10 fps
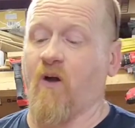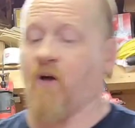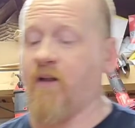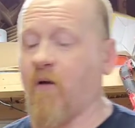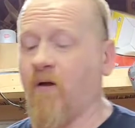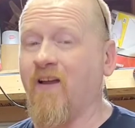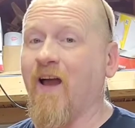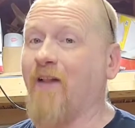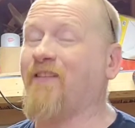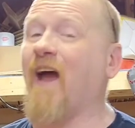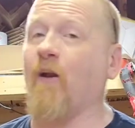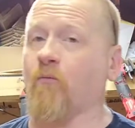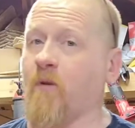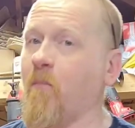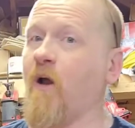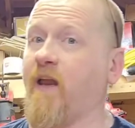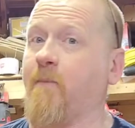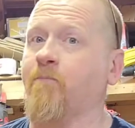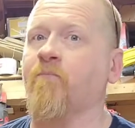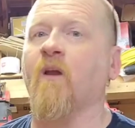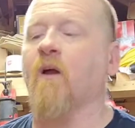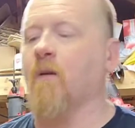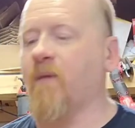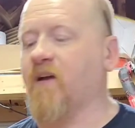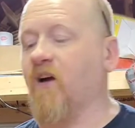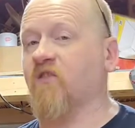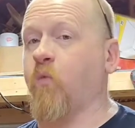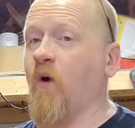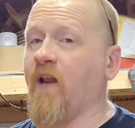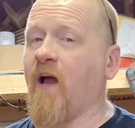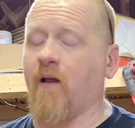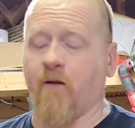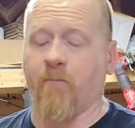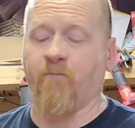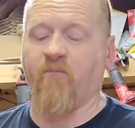dead on the money, because when I